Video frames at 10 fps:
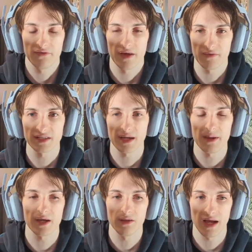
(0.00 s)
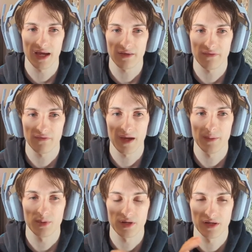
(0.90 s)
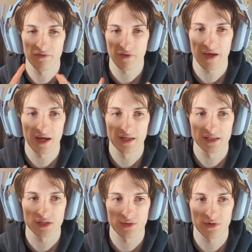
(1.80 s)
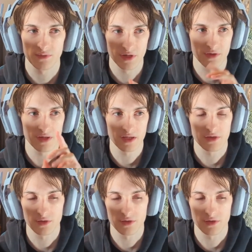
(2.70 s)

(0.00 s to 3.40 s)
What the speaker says: Every time I go live, I put an event on Discord where you can